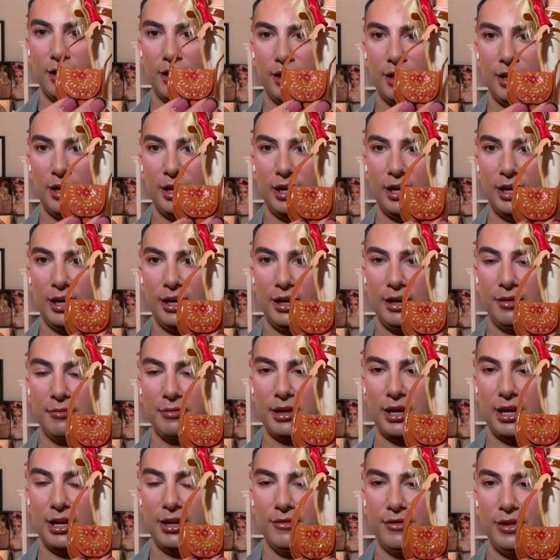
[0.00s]
I'm
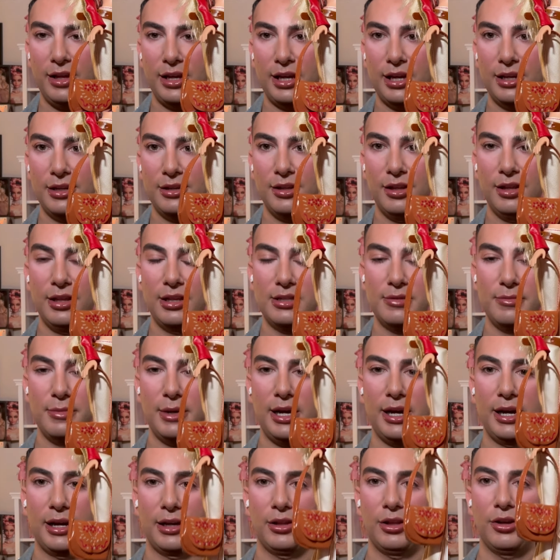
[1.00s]
kind of like into this
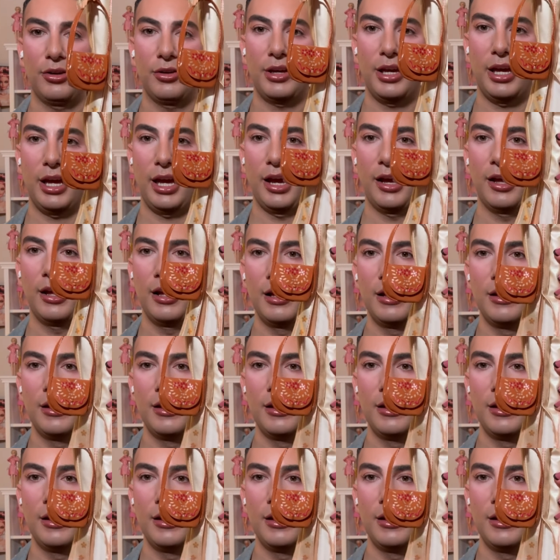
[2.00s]
bag, low key.